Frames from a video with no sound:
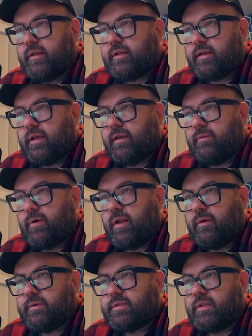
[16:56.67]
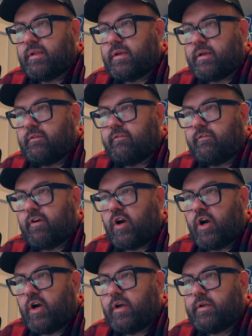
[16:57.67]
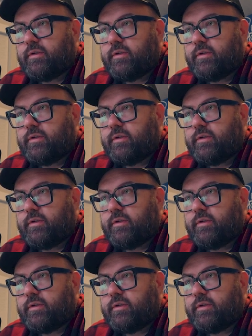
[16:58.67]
kind of what I was looking for.